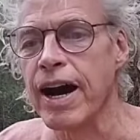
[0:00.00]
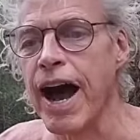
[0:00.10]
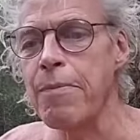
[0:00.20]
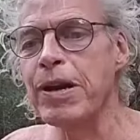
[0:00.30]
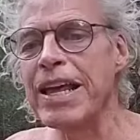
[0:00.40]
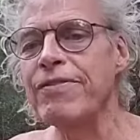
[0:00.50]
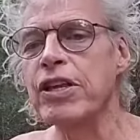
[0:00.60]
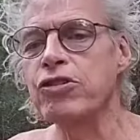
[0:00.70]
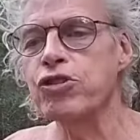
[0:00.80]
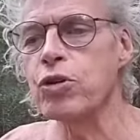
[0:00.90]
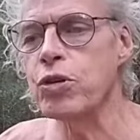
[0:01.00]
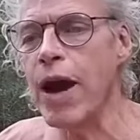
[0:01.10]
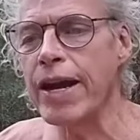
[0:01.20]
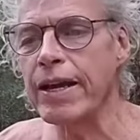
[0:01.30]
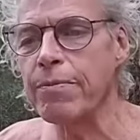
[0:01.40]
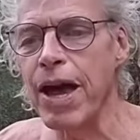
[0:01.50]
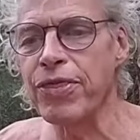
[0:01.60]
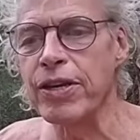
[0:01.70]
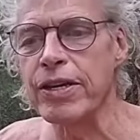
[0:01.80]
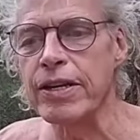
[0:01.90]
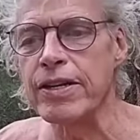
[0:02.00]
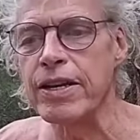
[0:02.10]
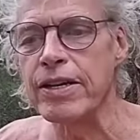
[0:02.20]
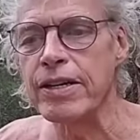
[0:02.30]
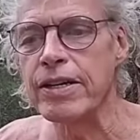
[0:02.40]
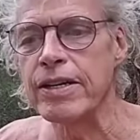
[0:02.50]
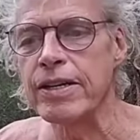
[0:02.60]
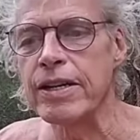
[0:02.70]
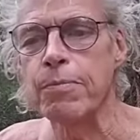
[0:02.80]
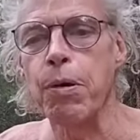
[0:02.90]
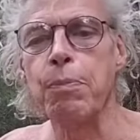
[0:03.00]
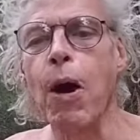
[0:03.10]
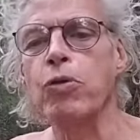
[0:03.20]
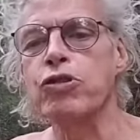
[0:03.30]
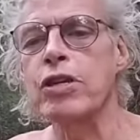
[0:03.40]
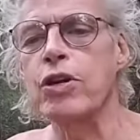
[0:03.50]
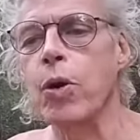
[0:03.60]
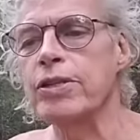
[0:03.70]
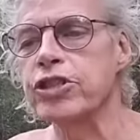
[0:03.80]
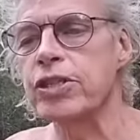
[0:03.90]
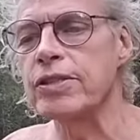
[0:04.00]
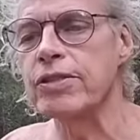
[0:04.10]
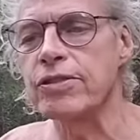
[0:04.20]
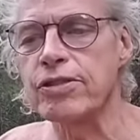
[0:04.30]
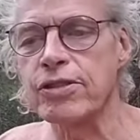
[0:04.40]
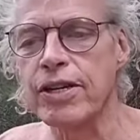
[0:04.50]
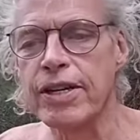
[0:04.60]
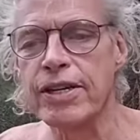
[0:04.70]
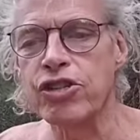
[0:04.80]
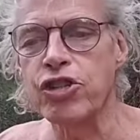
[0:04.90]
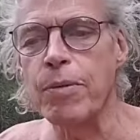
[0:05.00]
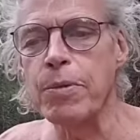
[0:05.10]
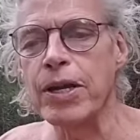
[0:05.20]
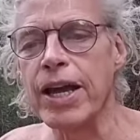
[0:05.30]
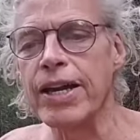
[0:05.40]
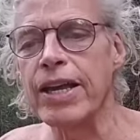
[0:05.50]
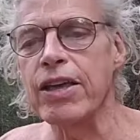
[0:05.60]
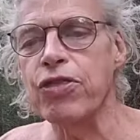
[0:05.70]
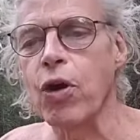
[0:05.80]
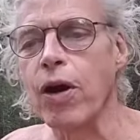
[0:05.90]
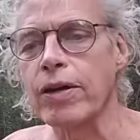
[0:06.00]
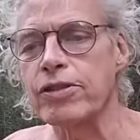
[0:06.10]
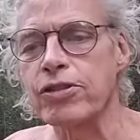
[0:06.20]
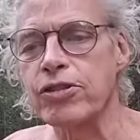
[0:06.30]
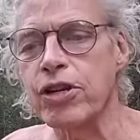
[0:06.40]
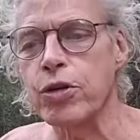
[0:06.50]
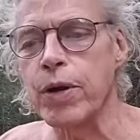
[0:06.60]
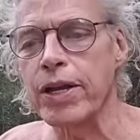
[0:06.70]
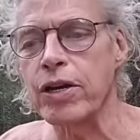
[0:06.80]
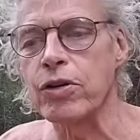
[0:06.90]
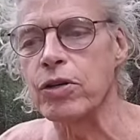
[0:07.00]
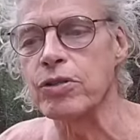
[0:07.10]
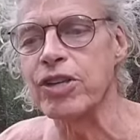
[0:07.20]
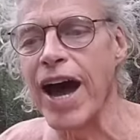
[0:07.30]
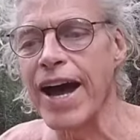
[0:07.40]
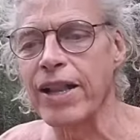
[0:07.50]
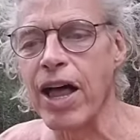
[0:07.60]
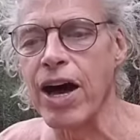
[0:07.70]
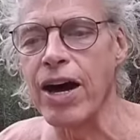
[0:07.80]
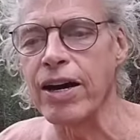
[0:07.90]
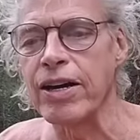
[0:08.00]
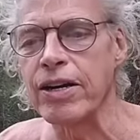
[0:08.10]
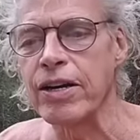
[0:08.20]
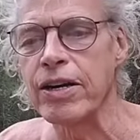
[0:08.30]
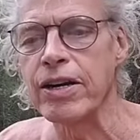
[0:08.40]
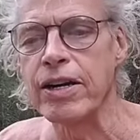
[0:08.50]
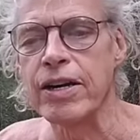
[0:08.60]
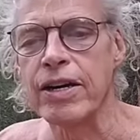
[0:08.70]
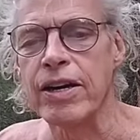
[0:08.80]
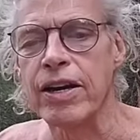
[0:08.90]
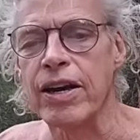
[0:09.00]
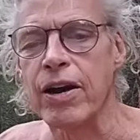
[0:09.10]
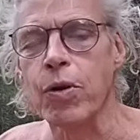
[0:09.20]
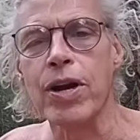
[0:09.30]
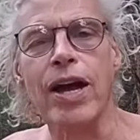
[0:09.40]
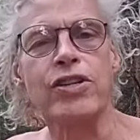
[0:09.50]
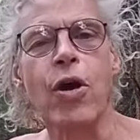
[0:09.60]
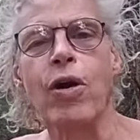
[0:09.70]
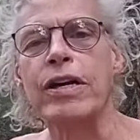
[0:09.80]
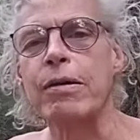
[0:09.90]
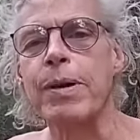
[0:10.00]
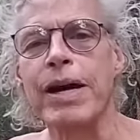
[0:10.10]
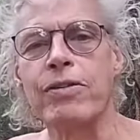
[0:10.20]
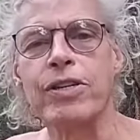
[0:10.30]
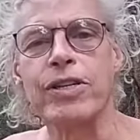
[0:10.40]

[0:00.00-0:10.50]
I believe in the Socratic method, proposing questions stimulating thoughts, critical dialogue. We're not talking about